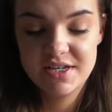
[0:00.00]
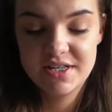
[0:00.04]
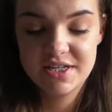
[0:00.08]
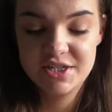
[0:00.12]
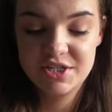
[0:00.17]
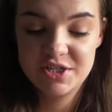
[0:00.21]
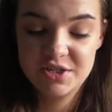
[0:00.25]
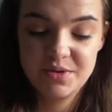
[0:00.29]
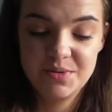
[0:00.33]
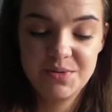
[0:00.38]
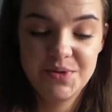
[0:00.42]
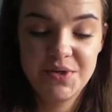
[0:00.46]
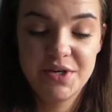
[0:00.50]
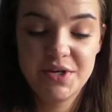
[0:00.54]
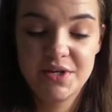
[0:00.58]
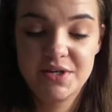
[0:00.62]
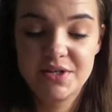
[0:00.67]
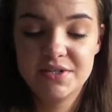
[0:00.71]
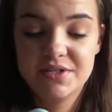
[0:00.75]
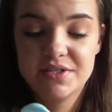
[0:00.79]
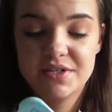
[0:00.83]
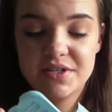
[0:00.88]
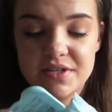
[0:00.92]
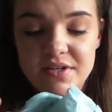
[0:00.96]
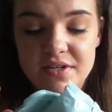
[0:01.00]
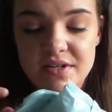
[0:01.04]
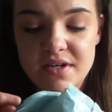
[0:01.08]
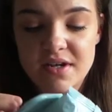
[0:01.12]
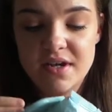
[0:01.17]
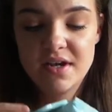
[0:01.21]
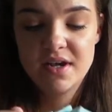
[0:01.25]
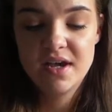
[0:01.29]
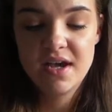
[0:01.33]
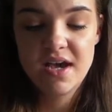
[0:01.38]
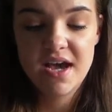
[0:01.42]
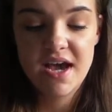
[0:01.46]
they do good,
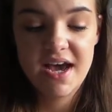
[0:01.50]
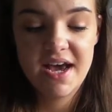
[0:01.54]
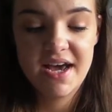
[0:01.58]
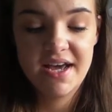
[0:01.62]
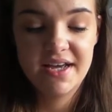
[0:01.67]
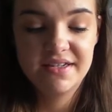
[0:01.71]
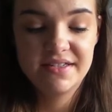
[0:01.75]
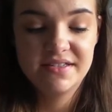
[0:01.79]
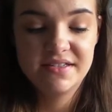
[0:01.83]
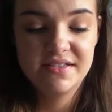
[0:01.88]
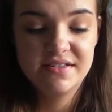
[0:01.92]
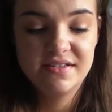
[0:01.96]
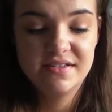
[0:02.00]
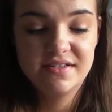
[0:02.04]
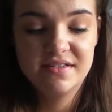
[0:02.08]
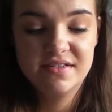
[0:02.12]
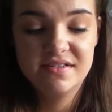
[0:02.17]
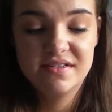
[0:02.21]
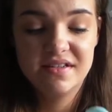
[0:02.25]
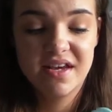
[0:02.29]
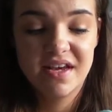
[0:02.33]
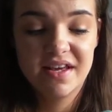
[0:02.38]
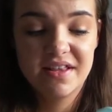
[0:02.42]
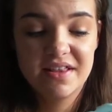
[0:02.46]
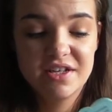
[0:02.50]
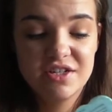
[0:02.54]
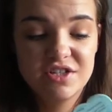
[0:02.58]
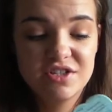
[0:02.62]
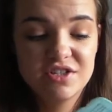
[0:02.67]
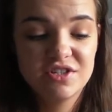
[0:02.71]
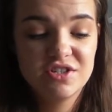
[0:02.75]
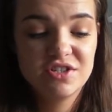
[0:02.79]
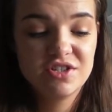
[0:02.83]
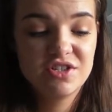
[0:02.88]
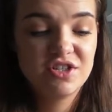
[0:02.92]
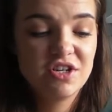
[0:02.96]
and yeah, they're
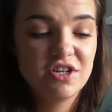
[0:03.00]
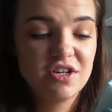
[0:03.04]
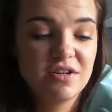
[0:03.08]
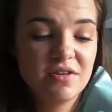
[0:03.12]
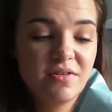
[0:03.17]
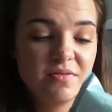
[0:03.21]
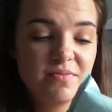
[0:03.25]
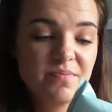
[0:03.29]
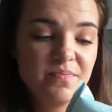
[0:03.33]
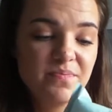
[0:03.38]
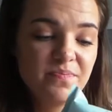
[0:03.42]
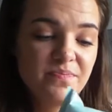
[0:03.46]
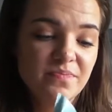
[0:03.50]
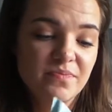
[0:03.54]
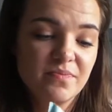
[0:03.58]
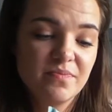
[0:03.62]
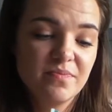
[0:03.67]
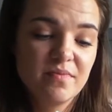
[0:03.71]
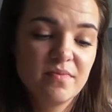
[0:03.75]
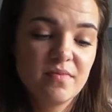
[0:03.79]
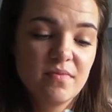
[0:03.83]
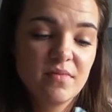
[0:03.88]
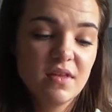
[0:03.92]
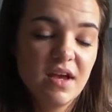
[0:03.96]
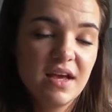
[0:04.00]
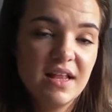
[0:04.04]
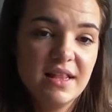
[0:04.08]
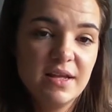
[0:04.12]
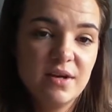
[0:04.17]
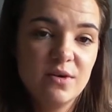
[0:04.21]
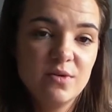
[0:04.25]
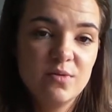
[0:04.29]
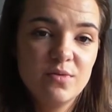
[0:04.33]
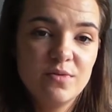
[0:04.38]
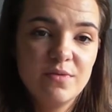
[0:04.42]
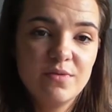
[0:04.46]
just a
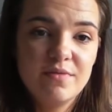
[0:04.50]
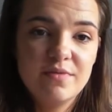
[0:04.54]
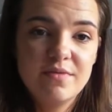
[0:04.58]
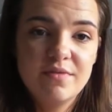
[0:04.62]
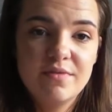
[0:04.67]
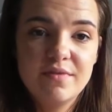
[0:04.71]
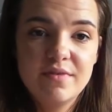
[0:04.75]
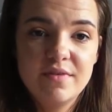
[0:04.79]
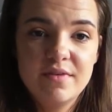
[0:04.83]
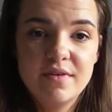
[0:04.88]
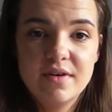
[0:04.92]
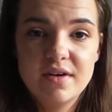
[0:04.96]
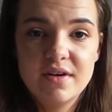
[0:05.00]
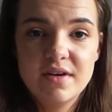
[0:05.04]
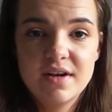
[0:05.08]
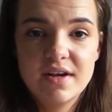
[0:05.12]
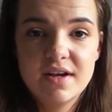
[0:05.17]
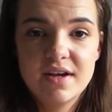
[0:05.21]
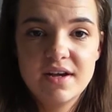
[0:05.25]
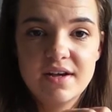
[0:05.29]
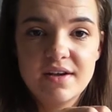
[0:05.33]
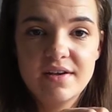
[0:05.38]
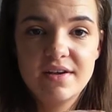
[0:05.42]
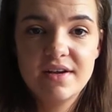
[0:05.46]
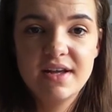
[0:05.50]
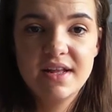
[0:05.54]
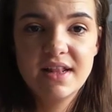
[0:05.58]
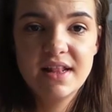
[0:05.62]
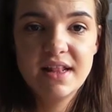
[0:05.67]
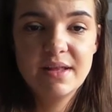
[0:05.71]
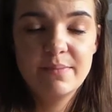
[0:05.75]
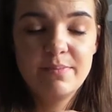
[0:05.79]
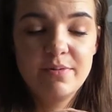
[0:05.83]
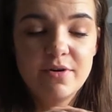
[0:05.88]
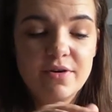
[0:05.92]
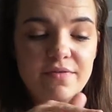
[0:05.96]
little
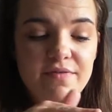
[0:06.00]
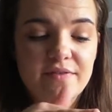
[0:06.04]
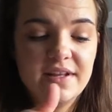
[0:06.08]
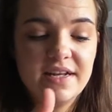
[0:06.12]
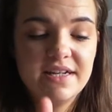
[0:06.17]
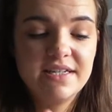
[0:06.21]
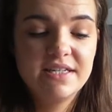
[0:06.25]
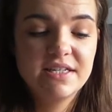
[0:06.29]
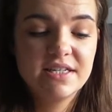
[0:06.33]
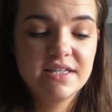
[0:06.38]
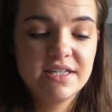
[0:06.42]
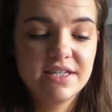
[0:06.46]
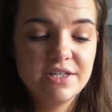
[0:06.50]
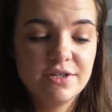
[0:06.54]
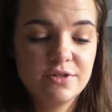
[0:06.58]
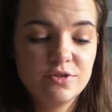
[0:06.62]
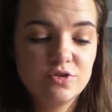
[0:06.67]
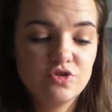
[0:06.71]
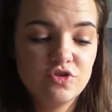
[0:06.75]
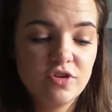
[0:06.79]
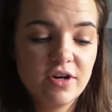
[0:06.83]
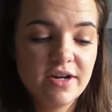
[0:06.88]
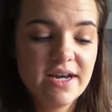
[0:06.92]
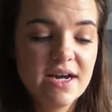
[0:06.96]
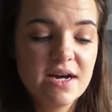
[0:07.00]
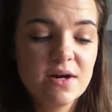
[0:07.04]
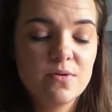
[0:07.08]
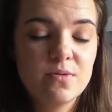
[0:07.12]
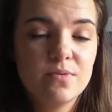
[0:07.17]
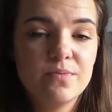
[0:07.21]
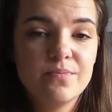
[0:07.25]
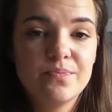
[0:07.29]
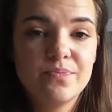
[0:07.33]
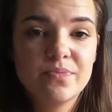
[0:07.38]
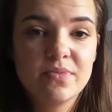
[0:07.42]
clip off lid so they don't dry out.